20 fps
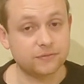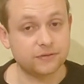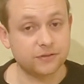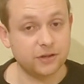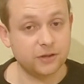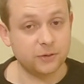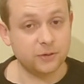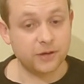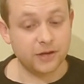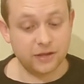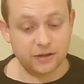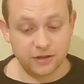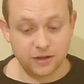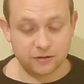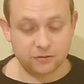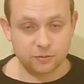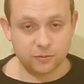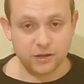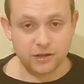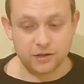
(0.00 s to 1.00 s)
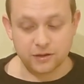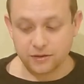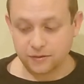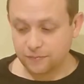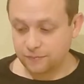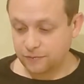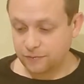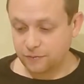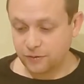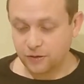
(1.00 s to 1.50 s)
see you again next
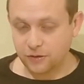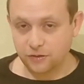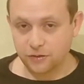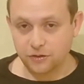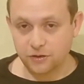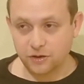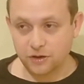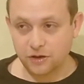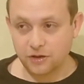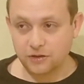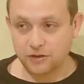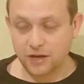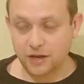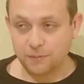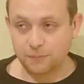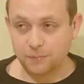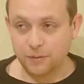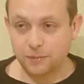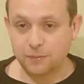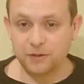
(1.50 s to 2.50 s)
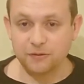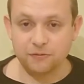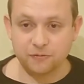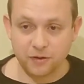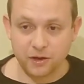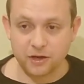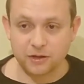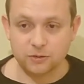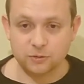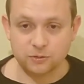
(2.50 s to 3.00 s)
week for the 3rd and probably
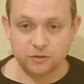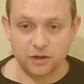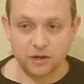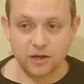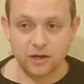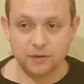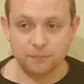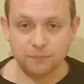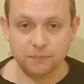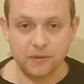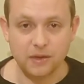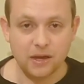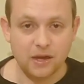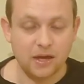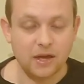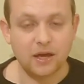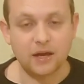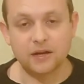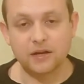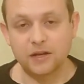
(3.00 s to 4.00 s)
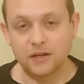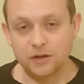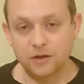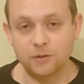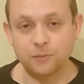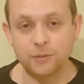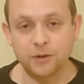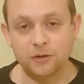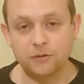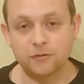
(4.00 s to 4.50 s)
final time. And then
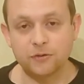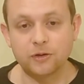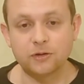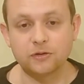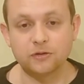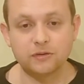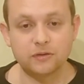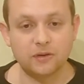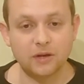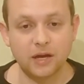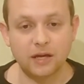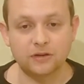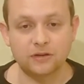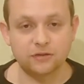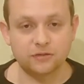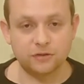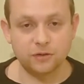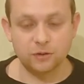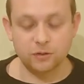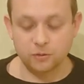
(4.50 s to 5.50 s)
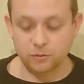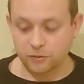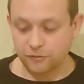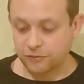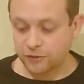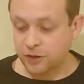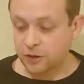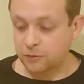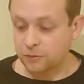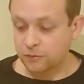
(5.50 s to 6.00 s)
I'll move on and just do the
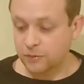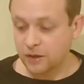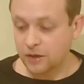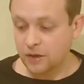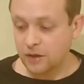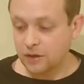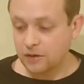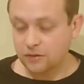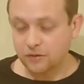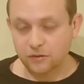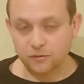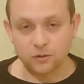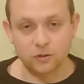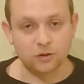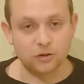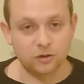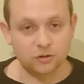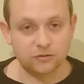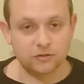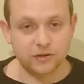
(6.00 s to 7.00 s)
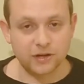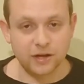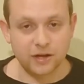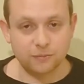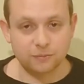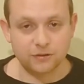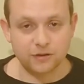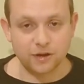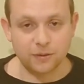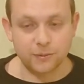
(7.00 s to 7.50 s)
review, because I've got lots of
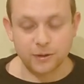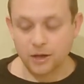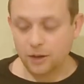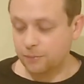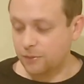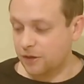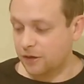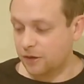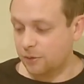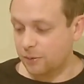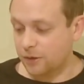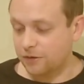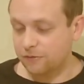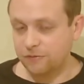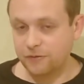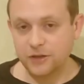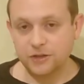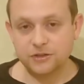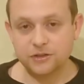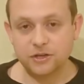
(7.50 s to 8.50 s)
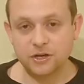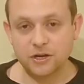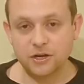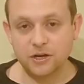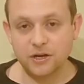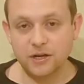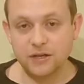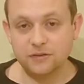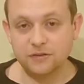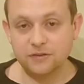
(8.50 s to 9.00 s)
games coming up that I want to
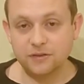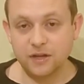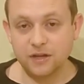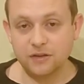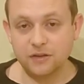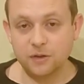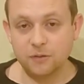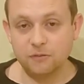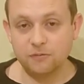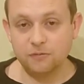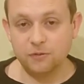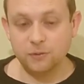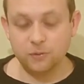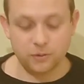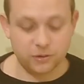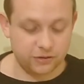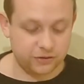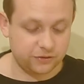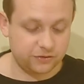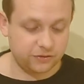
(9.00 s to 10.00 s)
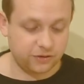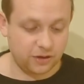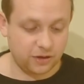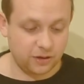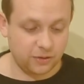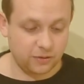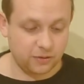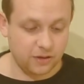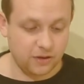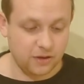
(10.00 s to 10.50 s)
feature instead going forward.
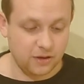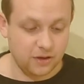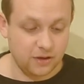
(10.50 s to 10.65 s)
So